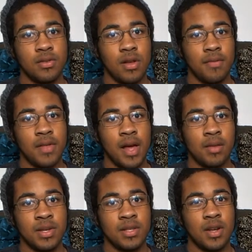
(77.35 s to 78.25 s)
of the
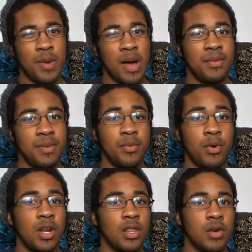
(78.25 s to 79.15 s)
elements, and I'll probably be
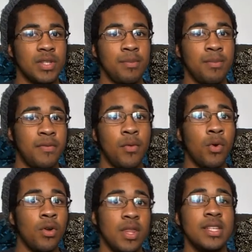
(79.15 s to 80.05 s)
putting those up
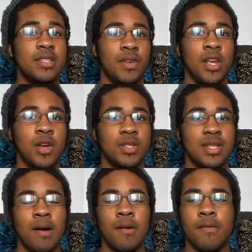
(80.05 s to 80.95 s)
before this video
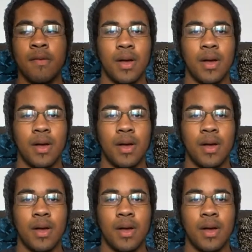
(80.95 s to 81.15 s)
itself.